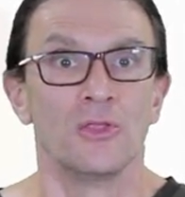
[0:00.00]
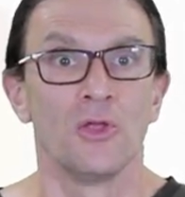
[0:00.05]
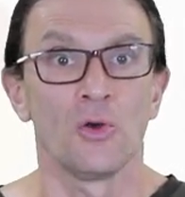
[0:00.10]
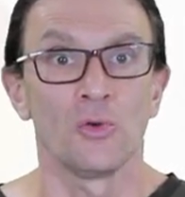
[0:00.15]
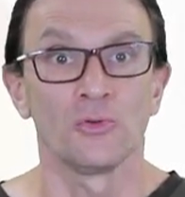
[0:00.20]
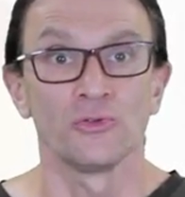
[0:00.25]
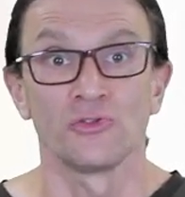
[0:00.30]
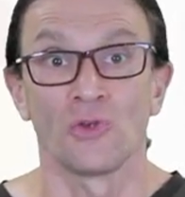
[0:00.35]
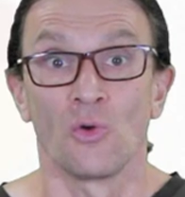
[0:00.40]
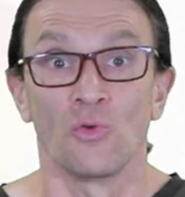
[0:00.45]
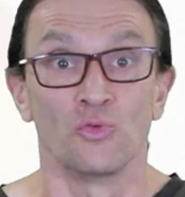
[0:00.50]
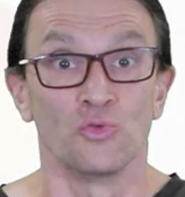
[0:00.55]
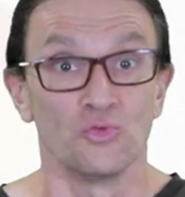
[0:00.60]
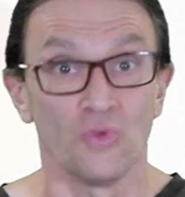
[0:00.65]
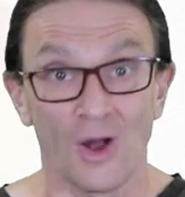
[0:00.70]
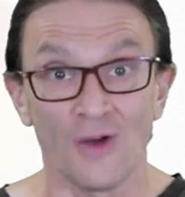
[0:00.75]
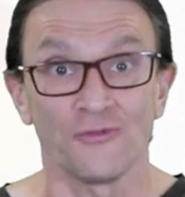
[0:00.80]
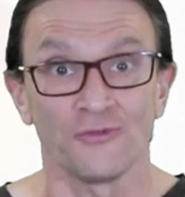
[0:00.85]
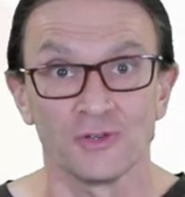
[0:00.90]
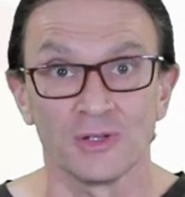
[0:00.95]
Those
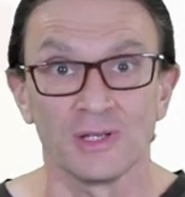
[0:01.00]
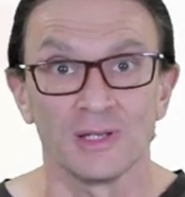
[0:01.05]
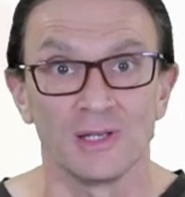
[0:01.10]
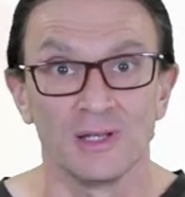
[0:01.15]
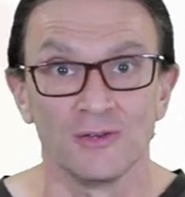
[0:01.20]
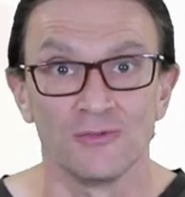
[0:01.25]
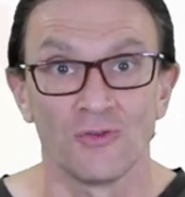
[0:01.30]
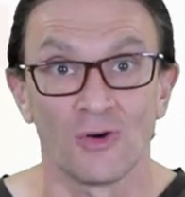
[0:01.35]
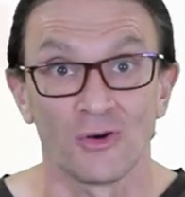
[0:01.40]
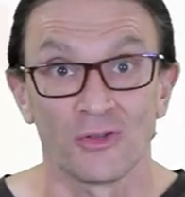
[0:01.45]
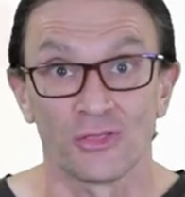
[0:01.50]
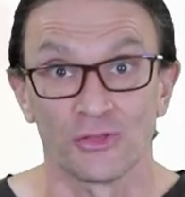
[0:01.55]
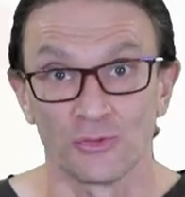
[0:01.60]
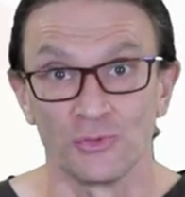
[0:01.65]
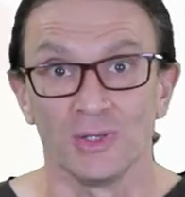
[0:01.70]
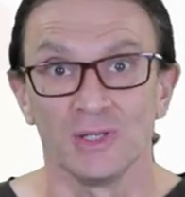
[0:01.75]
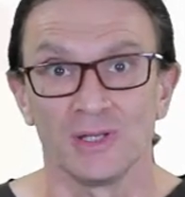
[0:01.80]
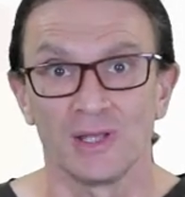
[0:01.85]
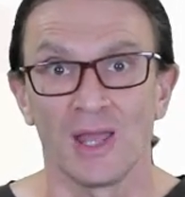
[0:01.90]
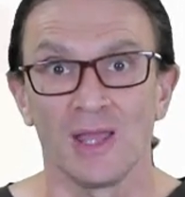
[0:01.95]
roughly give our
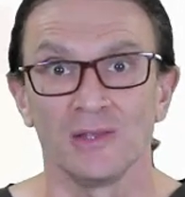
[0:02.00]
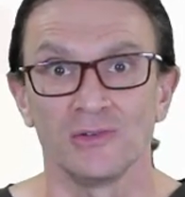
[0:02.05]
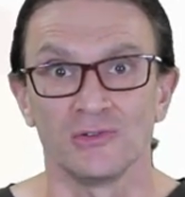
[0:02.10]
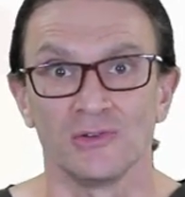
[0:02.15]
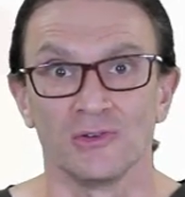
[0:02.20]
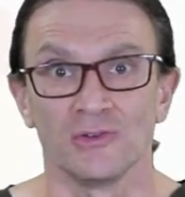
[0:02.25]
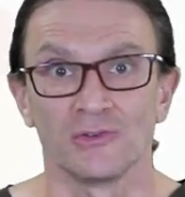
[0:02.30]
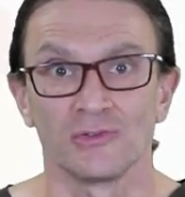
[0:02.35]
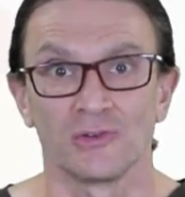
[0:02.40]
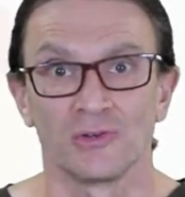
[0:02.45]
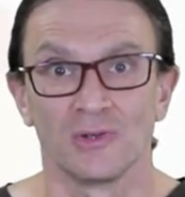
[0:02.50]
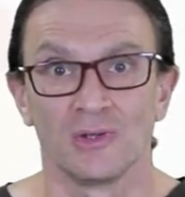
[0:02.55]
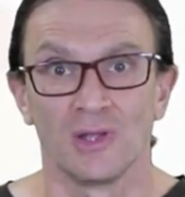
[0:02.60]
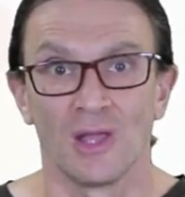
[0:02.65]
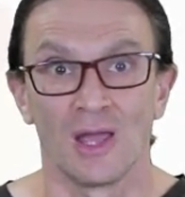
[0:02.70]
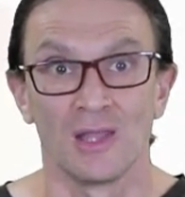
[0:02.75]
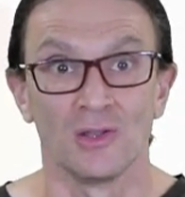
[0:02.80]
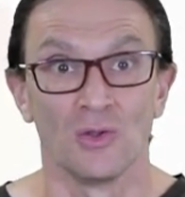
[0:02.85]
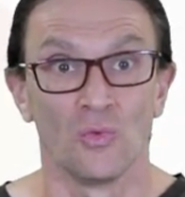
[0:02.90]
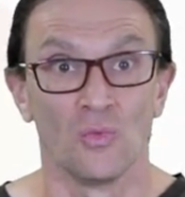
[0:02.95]
three cases
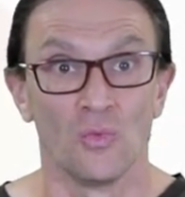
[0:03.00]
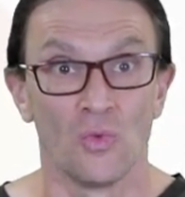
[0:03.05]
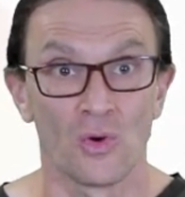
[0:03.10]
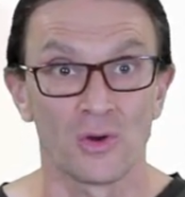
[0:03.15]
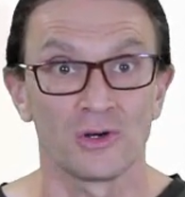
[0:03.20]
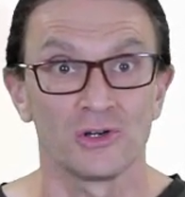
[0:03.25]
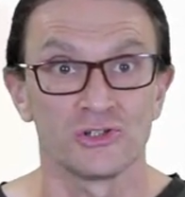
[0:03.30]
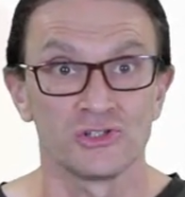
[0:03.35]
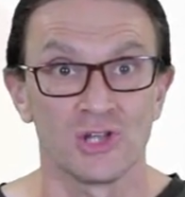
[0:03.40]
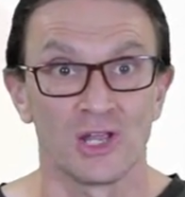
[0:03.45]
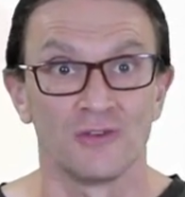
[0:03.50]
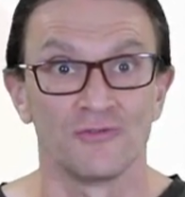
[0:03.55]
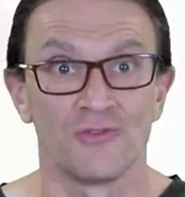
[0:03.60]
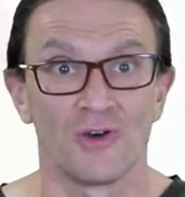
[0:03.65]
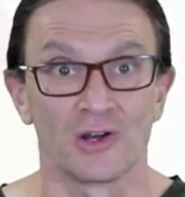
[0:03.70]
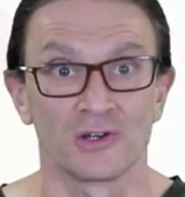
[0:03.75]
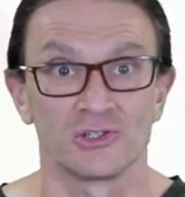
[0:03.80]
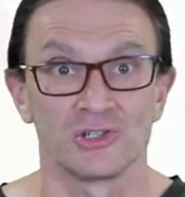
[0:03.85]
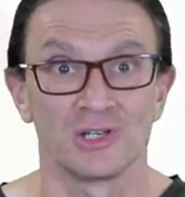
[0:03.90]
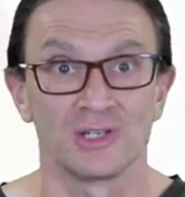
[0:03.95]
and the watershed
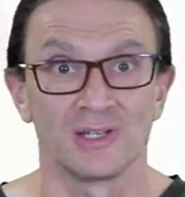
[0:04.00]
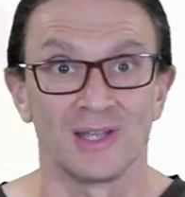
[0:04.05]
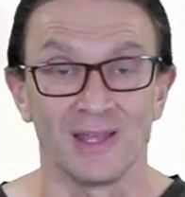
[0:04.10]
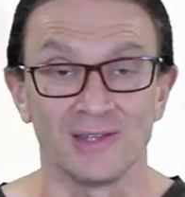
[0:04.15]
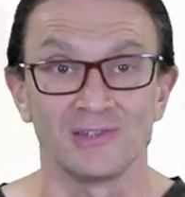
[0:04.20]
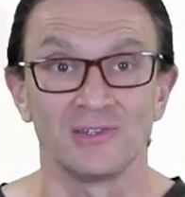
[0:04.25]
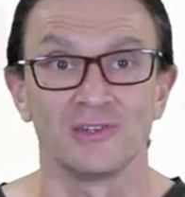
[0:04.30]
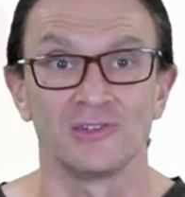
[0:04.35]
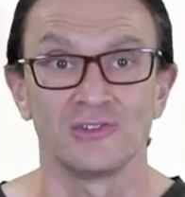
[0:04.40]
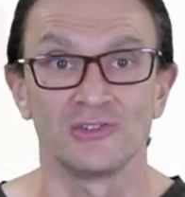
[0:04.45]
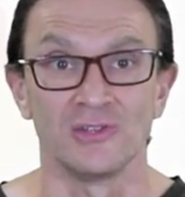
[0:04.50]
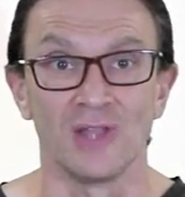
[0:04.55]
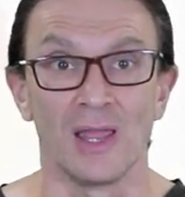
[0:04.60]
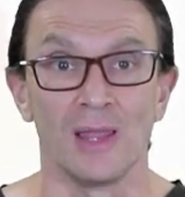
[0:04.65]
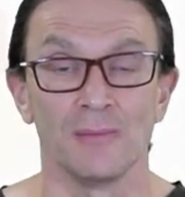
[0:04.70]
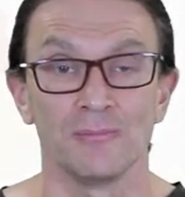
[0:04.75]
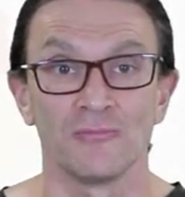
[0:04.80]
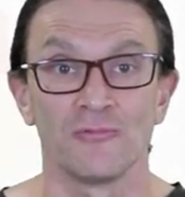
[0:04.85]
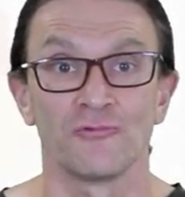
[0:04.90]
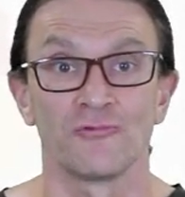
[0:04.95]
function gets its
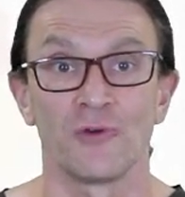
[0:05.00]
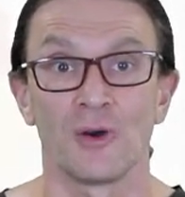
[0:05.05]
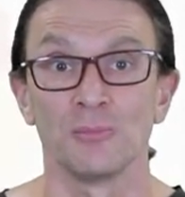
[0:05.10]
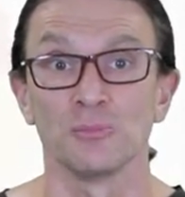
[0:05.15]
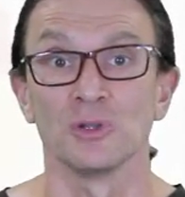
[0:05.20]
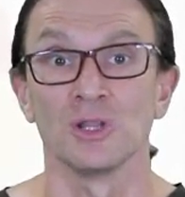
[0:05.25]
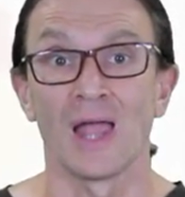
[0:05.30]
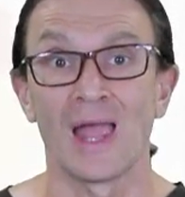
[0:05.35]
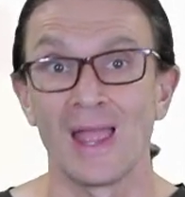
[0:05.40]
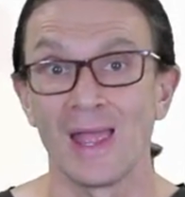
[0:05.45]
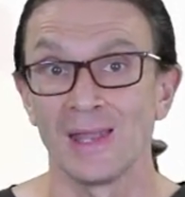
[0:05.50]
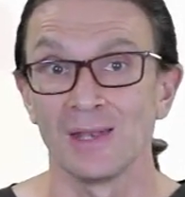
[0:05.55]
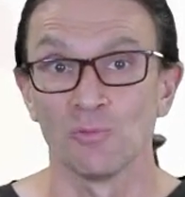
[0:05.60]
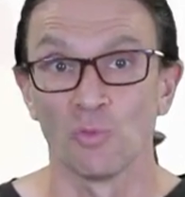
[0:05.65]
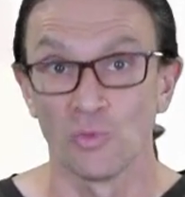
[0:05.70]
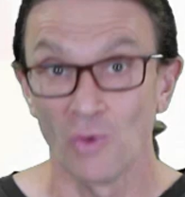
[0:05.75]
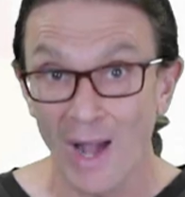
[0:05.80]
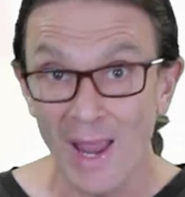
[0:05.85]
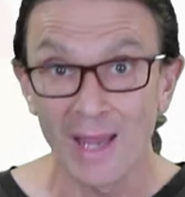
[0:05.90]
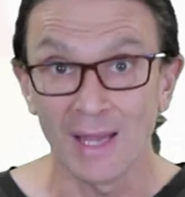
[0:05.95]
name from land,
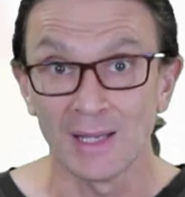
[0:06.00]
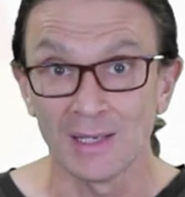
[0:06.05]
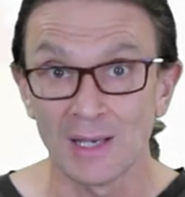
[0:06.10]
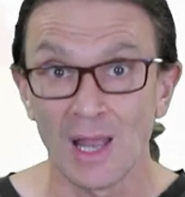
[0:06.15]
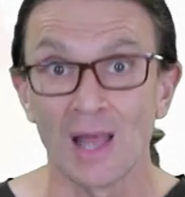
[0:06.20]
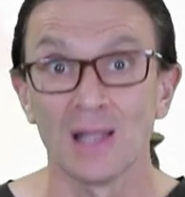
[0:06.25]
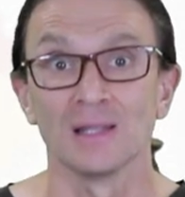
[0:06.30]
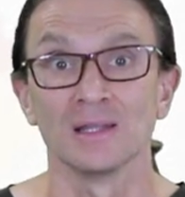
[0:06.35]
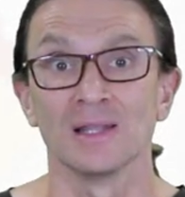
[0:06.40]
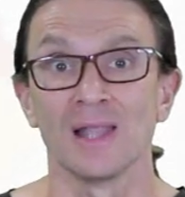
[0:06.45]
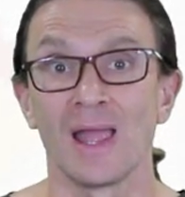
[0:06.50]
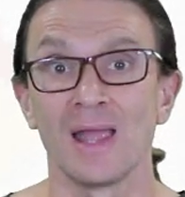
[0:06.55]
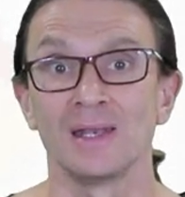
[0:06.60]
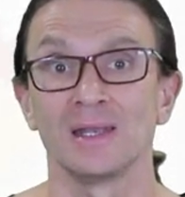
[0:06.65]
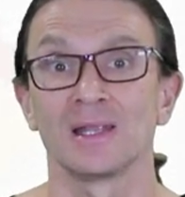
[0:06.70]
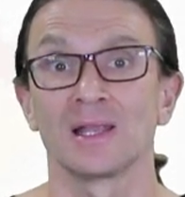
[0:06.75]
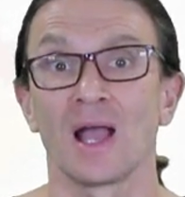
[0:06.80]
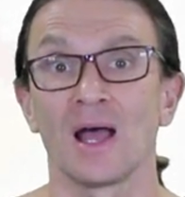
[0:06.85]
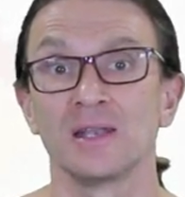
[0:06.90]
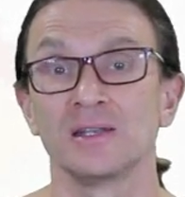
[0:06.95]
rain
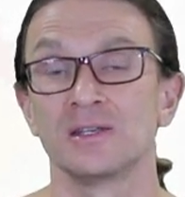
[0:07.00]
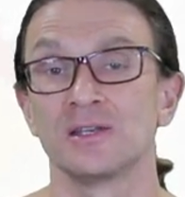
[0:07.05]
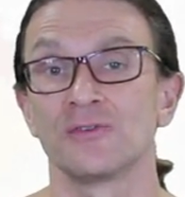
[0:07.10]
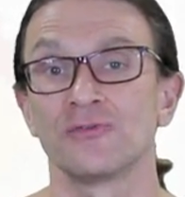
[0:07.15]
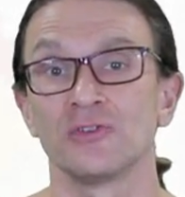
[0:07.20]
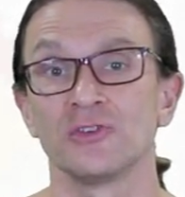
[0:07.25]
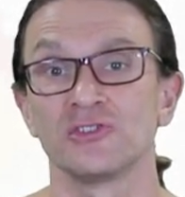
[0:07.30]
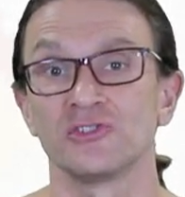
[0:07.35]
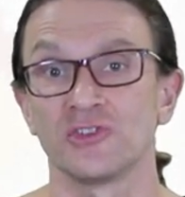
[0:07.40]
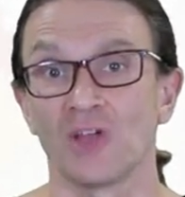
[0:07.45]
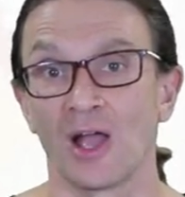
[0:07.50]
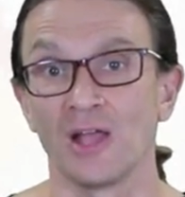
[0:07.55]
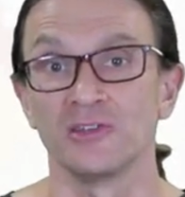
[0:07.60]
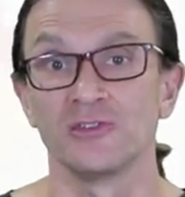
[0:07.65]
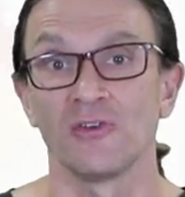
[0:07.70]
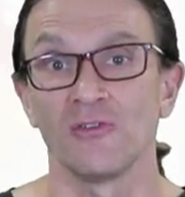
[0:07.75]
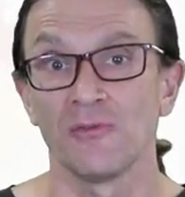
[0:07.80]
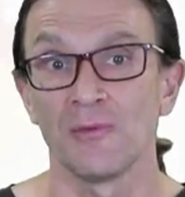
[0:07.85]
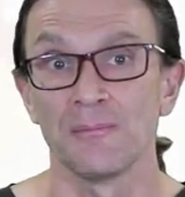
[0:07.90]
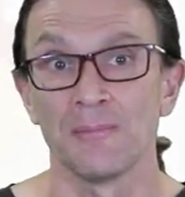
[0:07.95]
landing on different
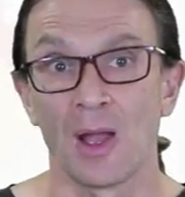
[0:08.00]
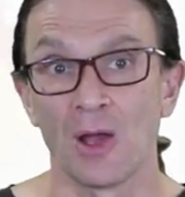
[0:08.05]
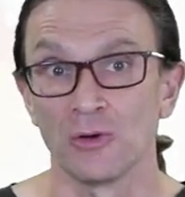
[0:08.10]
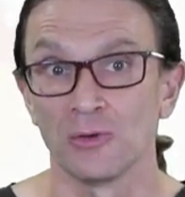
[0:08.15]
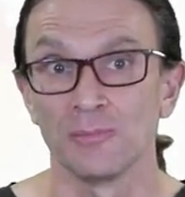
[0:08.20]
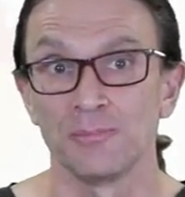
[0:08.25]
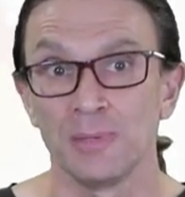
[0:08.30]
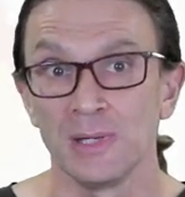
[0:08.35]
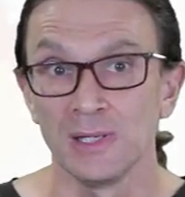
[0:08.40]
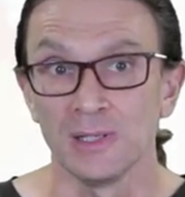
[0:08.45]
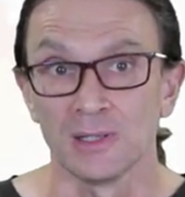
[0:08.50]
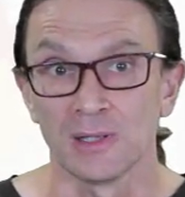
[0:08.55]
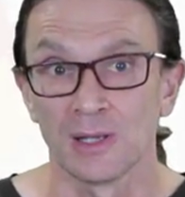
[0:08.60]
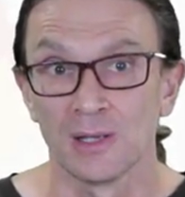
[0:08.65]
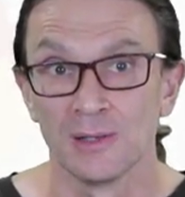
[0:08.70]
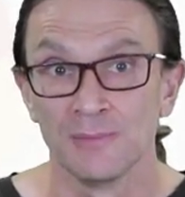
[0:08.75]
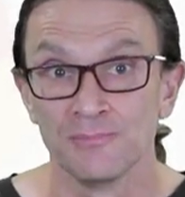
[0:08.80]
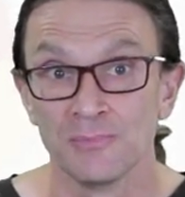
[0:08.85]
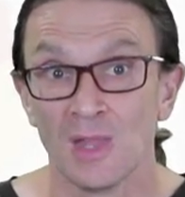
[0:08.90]
sides of a mountain peak.